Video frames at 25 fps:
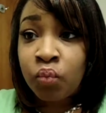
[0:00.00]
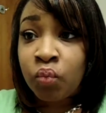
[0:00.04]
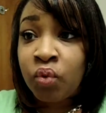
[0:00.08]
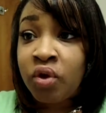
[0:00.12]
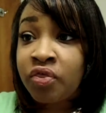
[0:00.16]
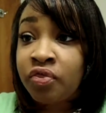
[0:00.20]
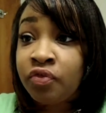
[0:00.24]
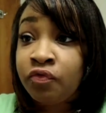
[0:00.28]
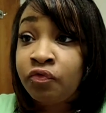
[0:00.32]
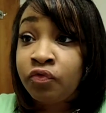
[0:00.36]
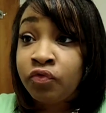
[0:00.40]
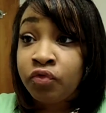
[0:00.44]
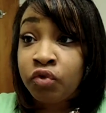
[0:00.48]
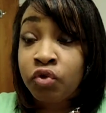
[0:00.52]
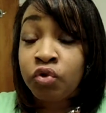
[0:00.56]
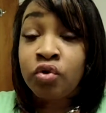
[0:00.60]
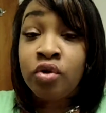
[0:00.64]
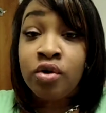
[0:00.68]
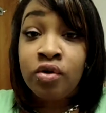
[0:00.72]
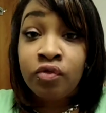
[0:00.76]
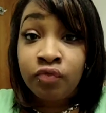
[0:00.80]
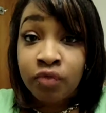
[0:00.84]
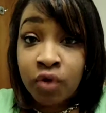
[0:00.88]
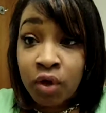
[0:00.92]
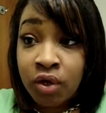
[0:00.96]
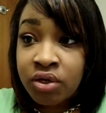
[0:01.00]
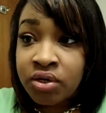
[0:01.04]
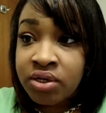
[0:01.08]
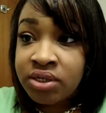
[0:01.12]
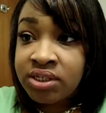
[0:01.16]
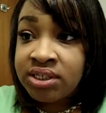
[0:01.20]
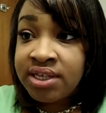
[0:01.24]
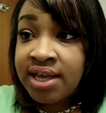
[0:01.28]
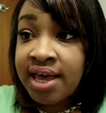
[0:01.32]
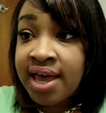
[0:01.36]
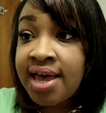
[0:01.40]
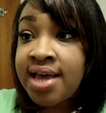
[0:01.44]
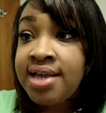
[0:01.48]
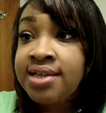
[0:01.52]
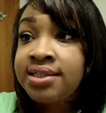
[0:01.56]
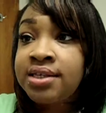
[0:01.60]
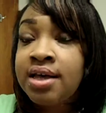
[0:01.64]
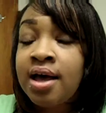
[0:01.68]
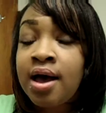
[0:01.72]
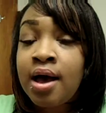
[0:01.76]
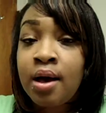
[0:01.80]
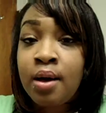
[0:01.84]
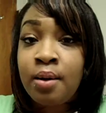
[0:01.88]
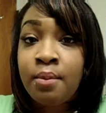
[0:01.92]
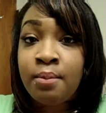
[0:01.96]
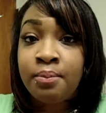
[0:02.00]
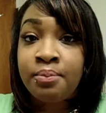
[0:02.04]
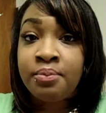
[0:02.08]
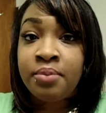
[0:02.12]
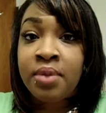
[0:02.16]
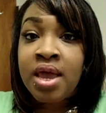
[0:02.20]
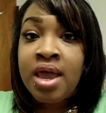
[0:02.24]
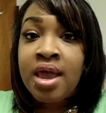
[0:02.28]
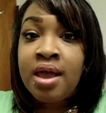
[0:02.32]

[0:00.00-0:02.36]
with doing roller set, um,